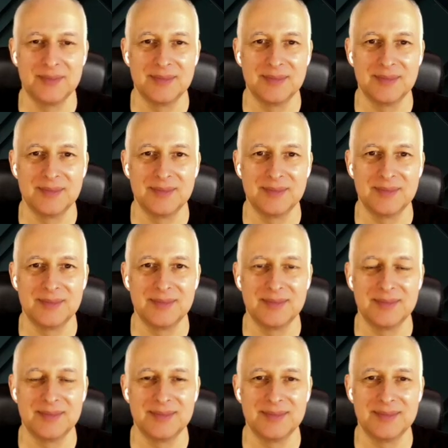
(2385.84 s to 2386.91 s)

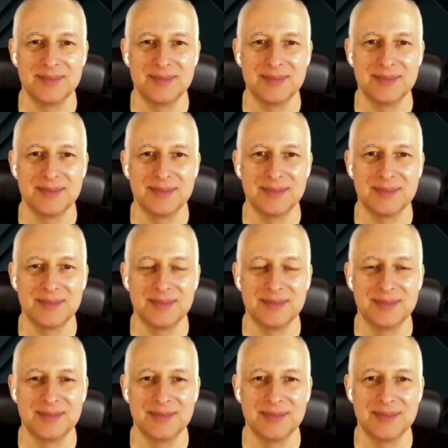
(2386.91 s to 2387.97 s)

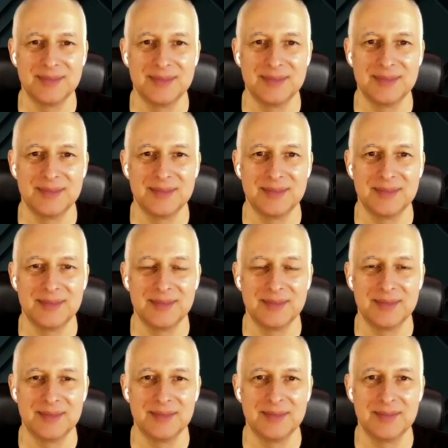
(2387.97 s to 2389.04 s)

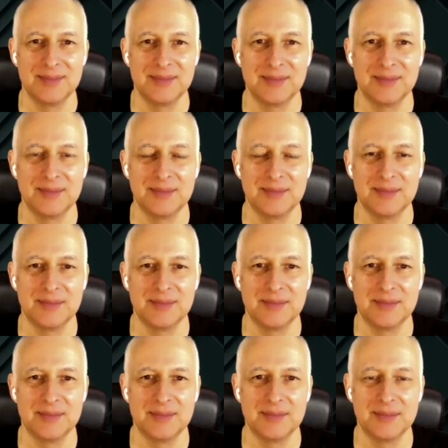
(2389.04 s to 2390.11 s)

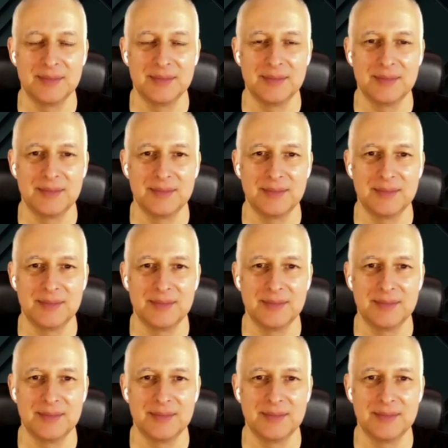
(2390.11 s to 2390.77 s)
(not speaking)